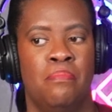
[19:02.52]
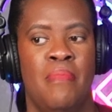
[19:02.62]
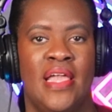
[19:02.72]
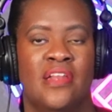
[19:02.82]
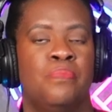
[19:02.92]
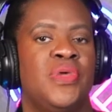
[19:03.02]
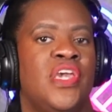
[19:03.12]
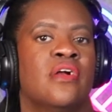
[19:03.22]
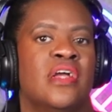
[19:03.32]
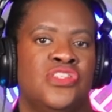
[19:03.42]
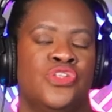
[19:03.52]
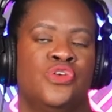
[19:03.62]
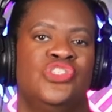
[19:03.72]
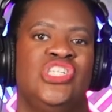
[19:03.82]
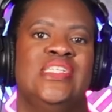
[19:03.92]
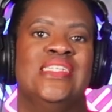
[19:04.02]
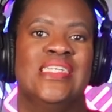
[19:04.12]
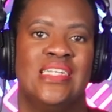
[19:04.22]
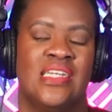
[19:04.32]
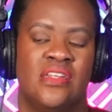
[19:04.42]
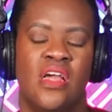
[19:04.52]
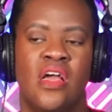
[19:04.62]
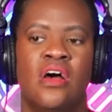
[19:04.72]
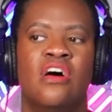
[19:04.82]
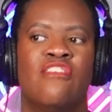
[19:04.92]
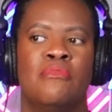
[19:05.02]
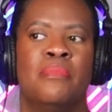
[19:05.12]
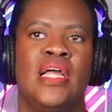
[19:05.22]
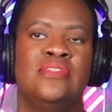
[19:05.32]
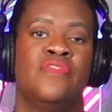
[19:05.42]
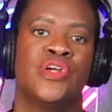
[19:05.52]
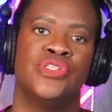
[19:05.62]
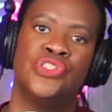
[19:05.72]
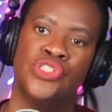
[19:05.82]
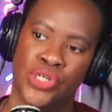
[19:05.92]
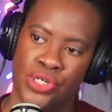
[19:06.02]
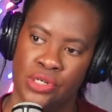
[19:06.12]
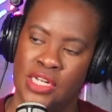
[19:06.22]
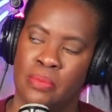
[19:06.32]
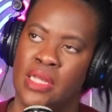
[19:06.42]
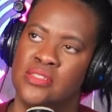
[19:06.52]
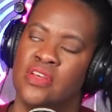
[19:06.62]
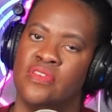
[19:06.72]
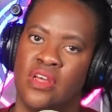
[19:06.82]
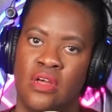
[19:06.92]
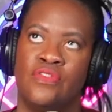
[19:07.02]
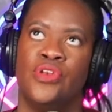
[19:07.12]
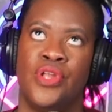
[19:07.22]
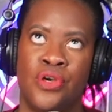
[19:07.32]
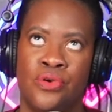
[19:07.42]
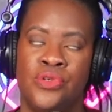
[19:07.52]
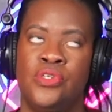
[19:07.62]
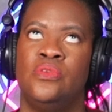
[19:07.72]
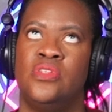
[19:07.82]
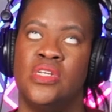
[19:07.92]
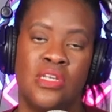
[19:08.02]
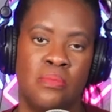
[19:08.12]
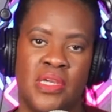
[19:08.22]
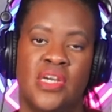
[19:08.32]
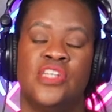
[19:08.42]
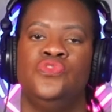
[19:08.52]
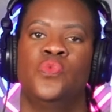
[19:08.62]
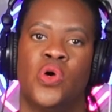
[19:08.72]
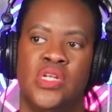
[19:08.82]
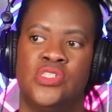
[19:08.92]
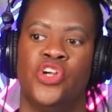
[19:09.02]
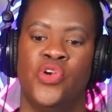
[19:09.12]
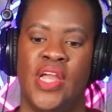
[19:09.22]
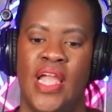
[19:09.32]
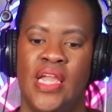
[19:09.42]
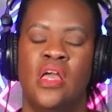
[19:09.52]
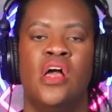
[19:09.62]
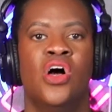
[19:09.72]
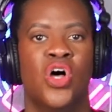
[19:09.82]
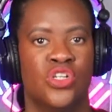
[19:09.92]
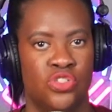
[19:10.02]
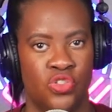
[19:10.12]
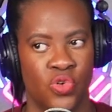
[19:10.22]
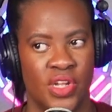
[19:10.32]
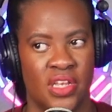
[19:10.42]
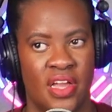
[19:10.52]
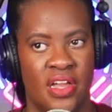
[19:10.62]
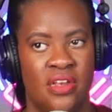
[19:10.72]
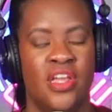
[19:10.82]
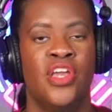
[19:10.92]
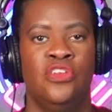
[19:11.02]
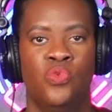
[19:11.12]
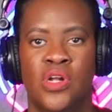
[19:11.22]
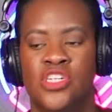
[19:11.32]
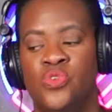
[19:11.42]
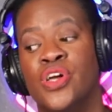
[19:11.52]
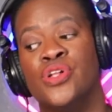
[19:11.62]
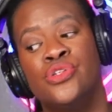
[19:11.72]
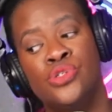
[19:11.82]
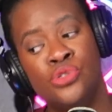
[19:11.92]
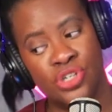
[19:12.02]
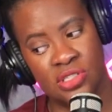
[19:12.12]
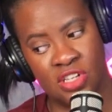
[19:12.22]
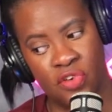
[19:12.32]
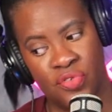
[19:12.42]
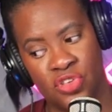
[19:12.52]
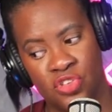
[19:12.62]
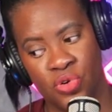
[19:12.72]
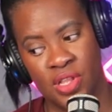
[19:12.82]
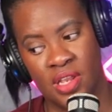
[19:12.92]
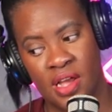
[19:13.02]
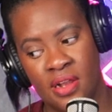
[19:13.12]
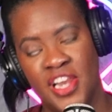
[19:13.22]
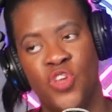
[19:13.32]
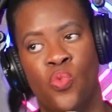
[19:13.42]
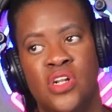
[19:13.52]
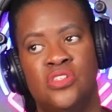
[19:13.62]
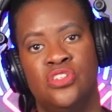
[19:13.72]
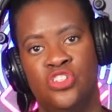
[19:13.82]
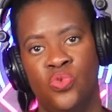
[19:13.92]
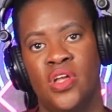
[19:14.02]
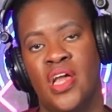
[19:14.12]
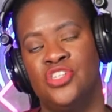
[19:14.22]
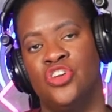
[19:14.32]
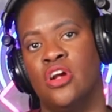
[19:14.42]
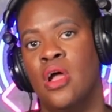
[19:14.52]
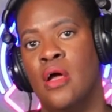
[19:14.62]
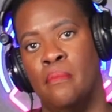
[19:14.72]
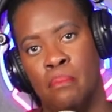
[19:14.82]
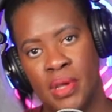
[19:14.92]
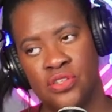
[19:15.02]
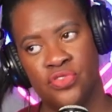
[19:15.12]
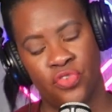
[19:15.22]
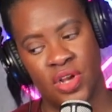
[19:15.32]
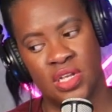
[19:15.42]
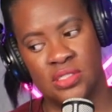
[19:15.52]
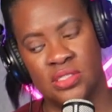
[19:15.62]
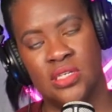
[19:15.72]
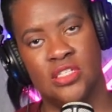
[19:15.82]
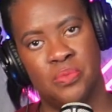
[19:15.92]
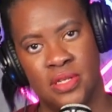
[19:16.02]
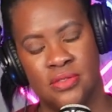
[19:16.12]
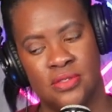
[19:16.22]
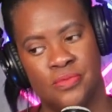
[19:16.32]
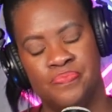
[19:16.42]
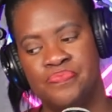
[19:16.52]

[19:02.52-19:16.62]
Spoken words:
make it appear as though she did it from a place of concern and a place of love. No, you did it because you wanted to create a storyline. You wanted to include yourself in the storyline, and you wanted to do it at your best friend's expense.